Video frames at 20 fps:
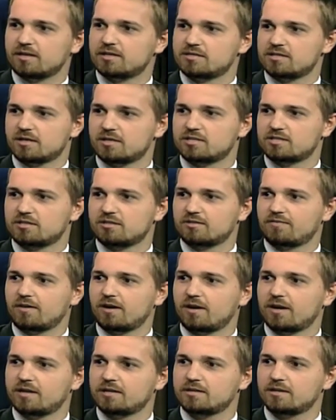It's a
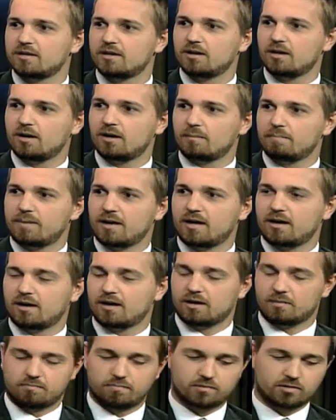defined
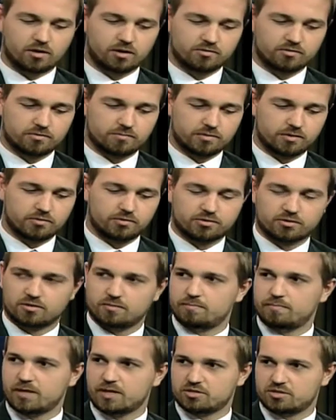
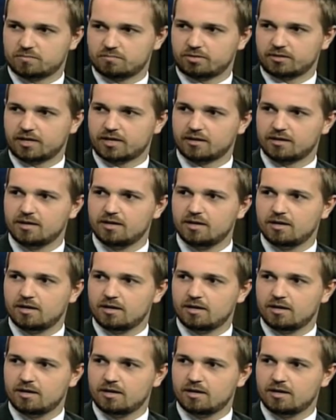contribution pension plan.